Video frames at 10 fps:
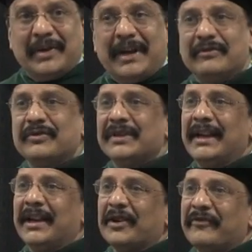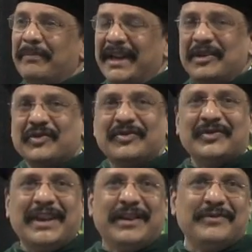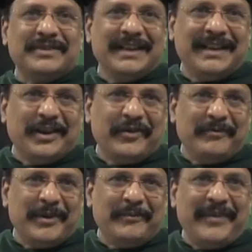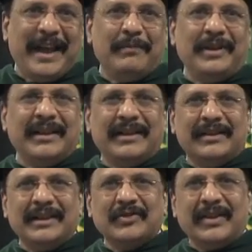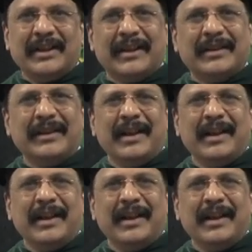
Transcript: I have to take care of patients, I have to take care of my family and things like that.